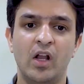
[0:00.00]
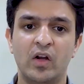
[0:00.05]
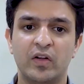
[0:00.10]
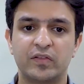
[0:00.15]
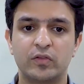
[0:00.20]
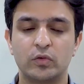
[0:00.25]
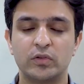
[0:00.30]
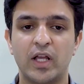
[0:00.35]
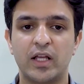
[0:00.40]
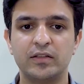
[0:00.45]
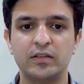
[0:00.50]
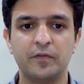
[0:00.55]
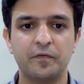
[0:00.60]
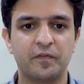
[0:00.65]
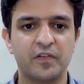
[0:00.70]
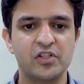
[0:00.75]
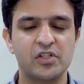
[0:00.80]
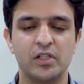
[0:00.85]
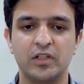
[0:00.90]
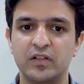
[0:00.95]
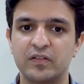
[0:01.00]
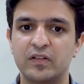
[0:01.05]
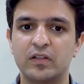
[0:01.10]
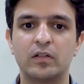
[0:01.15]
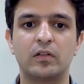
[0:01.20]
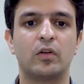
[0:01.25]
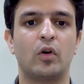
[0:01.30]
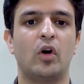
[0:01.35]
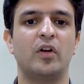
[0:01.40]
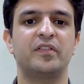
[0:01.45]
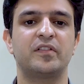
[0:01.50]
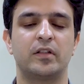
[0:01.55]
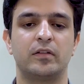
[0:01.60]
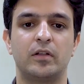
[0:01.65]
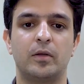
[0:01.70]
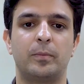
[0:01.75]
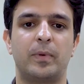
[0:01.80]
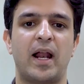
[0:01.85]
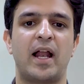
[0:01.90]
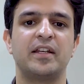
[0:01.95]
so that the vision isn't lost in the
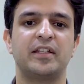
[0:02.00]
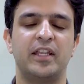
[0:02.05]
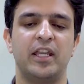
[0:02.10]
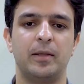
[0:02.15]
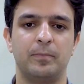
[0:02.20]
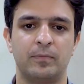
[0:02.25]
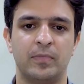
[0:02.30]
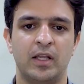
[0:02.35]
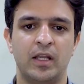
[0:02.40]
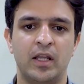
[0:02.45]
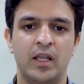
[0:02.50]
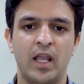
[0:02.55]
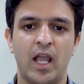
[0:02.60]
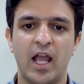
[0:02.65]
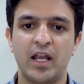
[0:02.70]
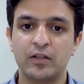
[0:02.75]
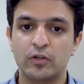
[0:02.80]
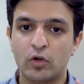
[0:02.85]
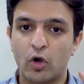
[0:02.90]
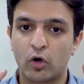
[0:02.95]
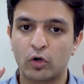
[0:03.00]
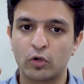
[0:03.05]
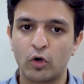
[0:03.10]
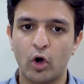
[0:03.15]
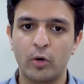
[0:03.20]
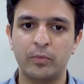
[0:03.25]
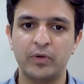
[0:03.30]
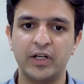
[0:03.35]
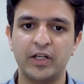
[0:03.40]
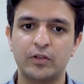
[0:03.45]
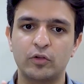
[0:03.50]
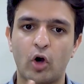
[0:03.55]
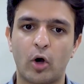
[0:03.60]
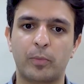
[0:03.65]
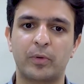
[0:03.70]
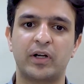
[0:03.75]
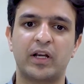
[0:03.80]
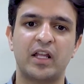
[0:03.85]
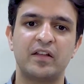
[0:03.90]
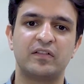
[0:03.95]
brand game and conglomerate
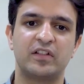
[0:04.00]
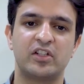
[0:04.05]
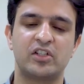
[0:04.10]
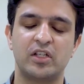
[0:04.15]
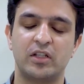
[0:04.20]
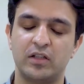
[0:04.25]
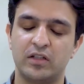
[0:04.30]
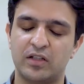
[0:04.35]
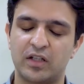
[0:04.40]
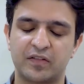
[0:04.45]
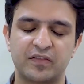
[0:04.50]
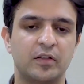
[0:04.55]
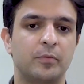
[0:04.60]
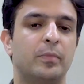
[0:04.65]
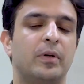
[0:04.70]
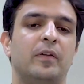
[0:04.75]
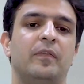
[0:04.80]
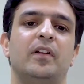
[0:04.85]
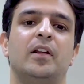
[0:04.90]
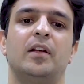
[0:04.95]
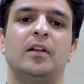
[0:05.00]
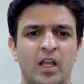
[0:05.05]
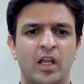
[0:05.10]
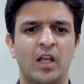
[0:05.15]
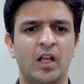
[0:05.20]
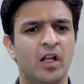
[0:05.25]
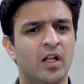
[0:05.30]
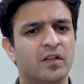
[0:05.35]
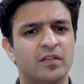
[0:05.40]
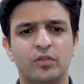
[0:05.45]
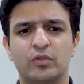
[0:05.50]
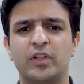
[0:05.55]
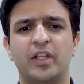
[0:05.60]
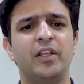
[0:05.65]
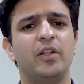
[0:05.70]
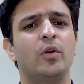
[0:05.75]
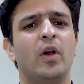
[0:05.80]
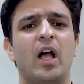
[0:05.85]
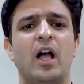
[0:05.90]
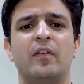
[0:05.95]
corporatization doesn't prevail. So there
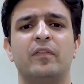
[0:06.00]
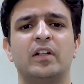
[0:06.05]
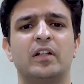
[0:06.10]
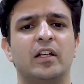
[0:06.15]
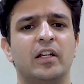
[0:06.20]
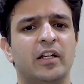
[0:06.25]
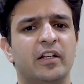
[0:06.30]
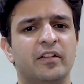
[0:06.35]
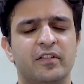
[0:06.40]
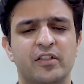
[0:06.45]
you have it, ladies and